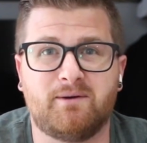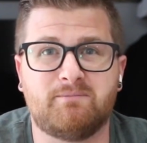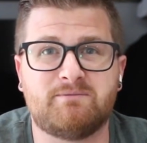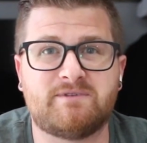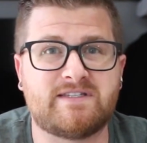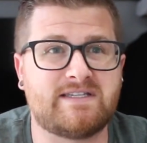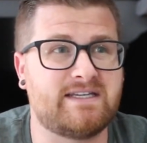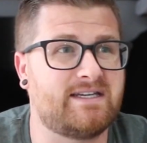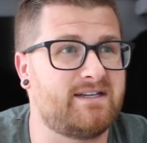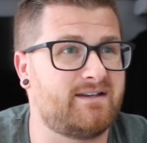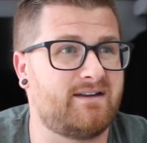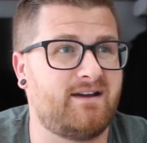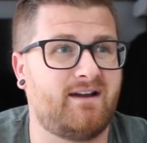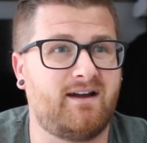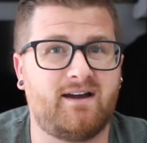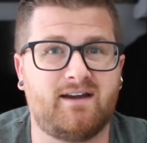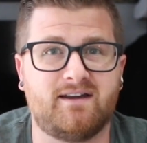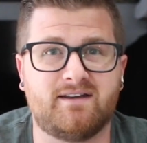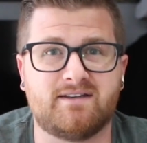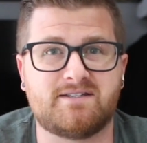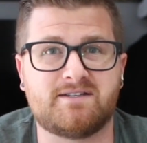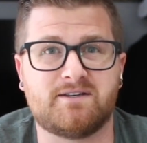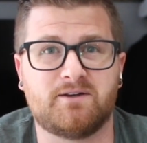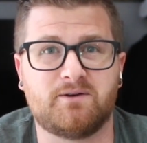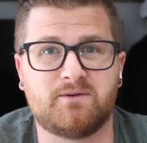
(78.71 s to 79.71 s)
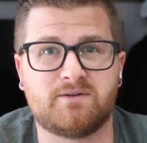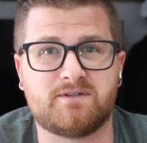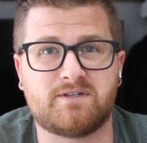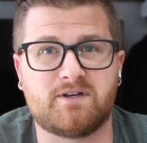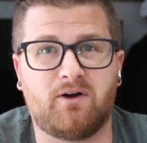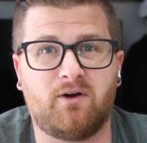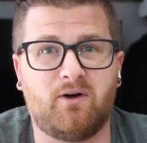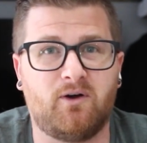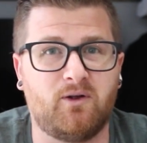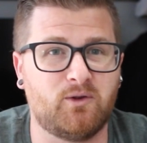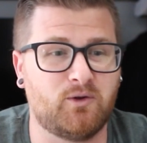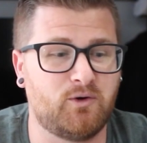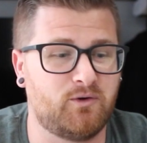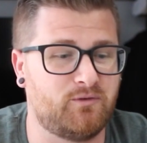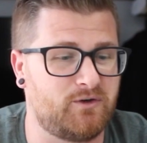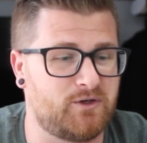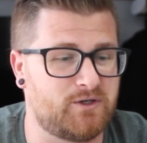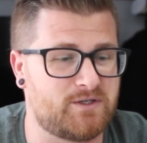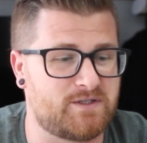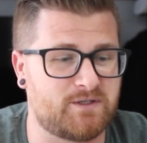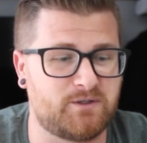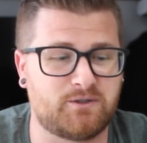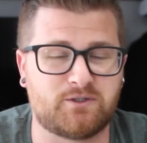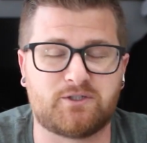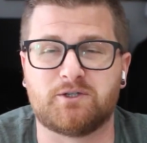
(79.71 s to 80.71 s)
I'm seeing ISOs all
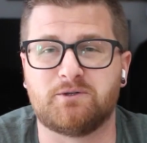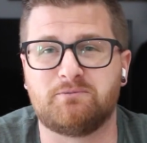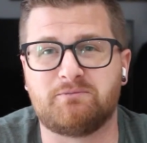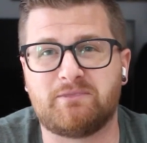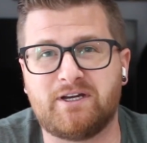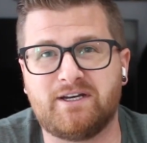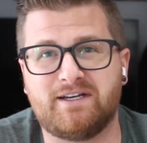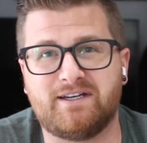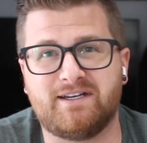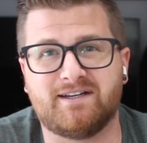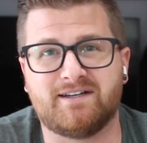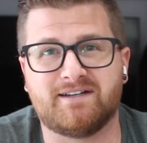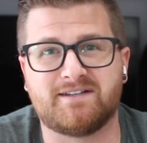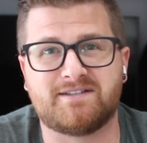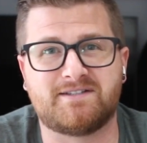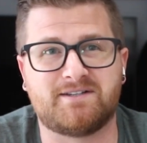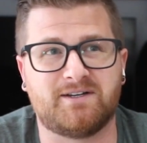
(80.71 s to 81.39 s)
over social media.